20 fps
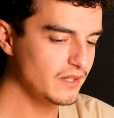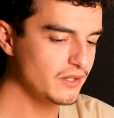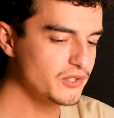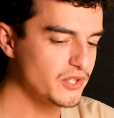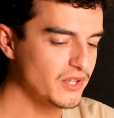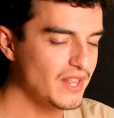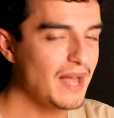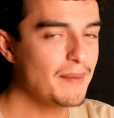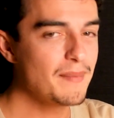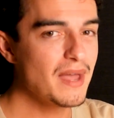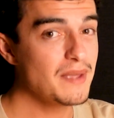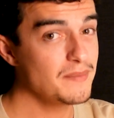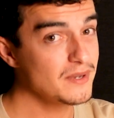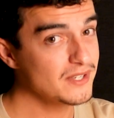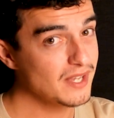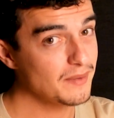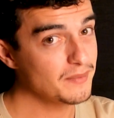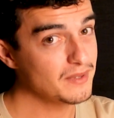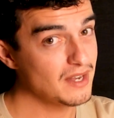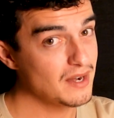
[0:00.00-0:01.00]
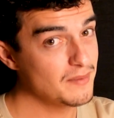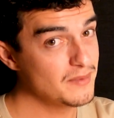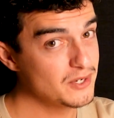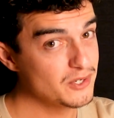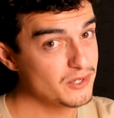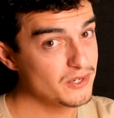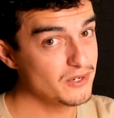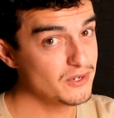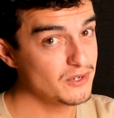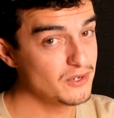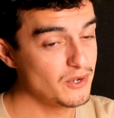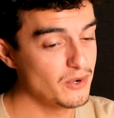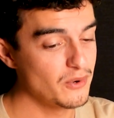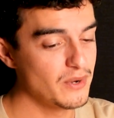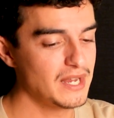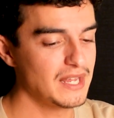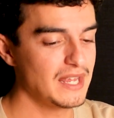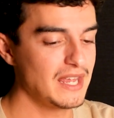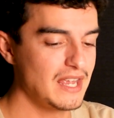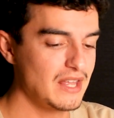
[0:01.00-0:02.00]
So that may be something that I'm interested in
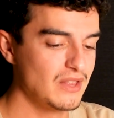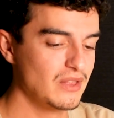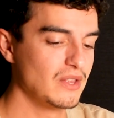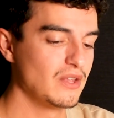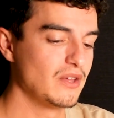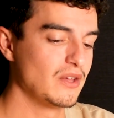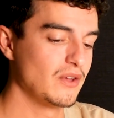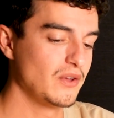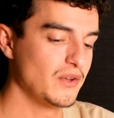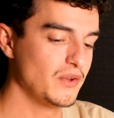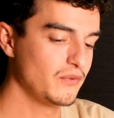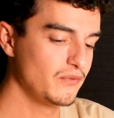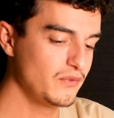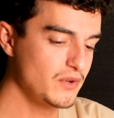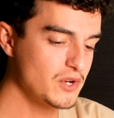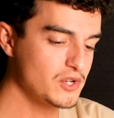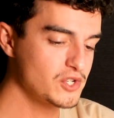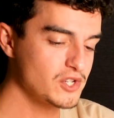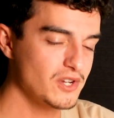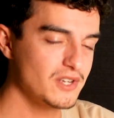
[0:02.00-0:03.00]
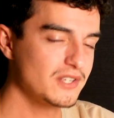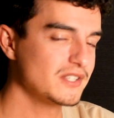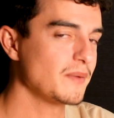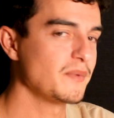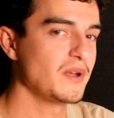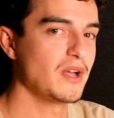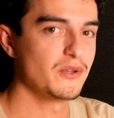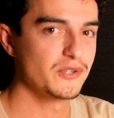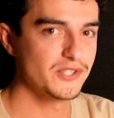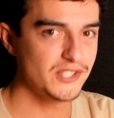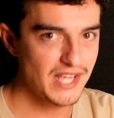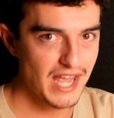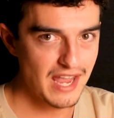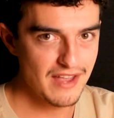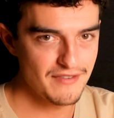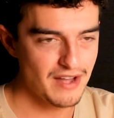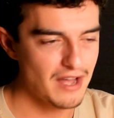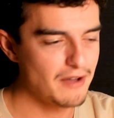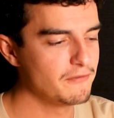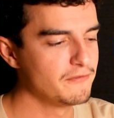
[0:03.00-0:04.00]
doing in the future, something I'll
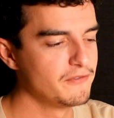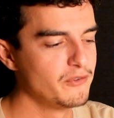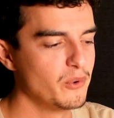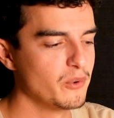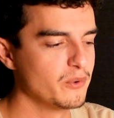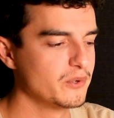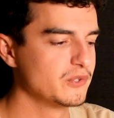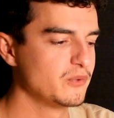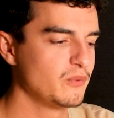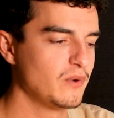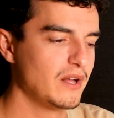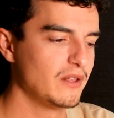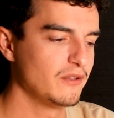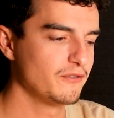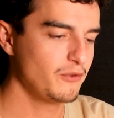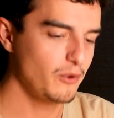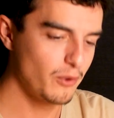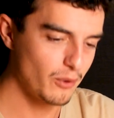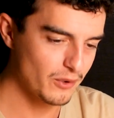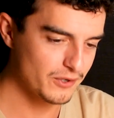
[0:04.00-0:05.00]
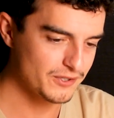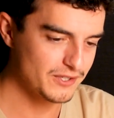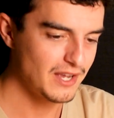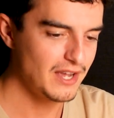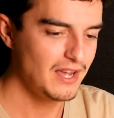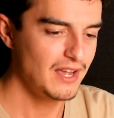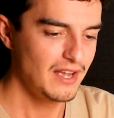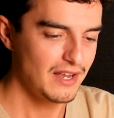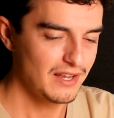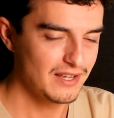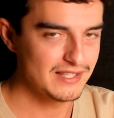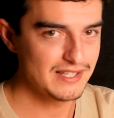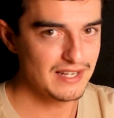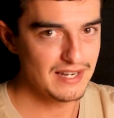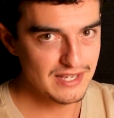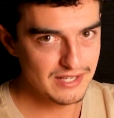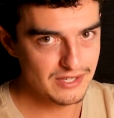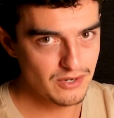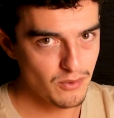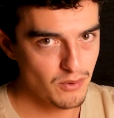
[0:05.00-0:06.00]
save up for as well, of course, because it
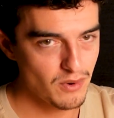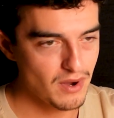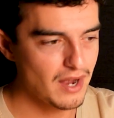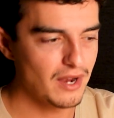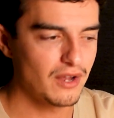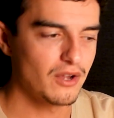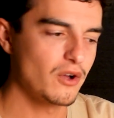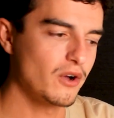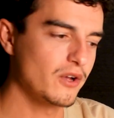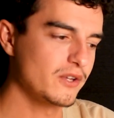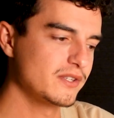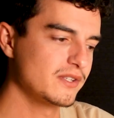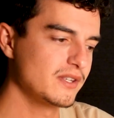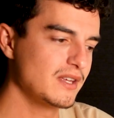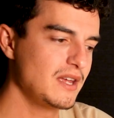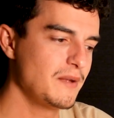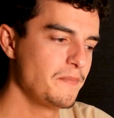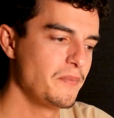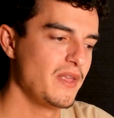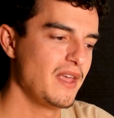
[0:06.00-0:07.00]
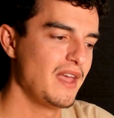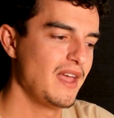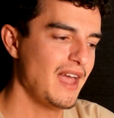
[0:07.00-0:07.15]
is quite costly.